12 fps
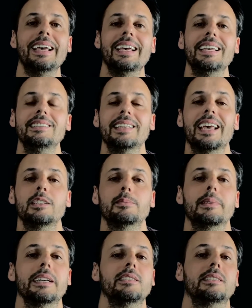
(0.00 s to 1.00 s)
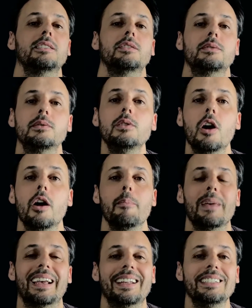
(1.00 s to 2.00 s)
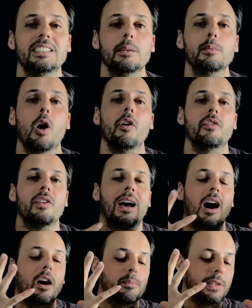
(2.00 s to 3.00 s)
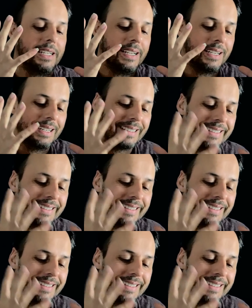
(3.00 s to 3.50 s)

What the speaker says: is expressed through a mechanism of harmonic